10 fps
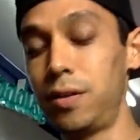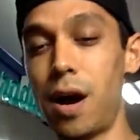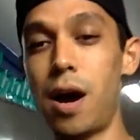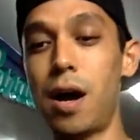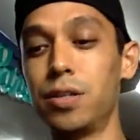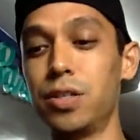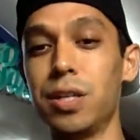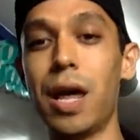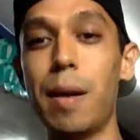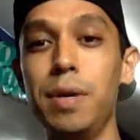Just
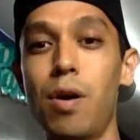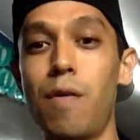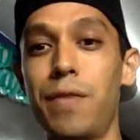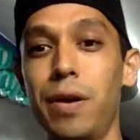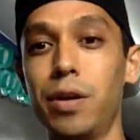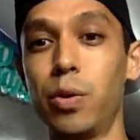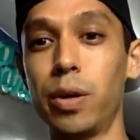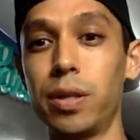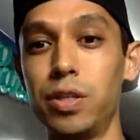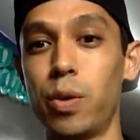let me know very
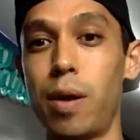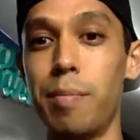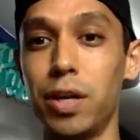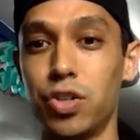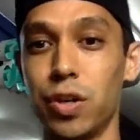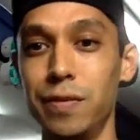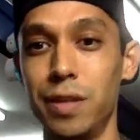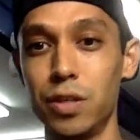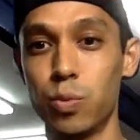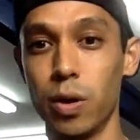quickly. Just want to make sure
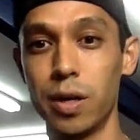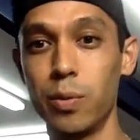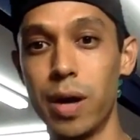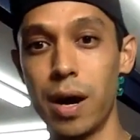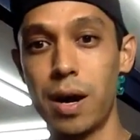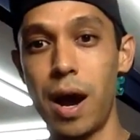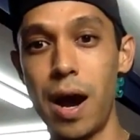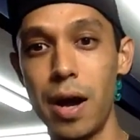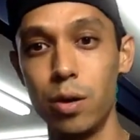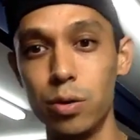everything's working. We got
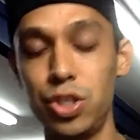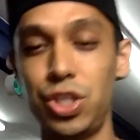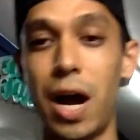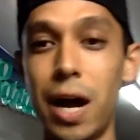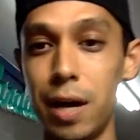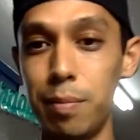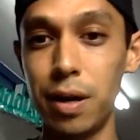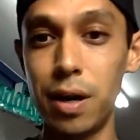Kyle Scheib.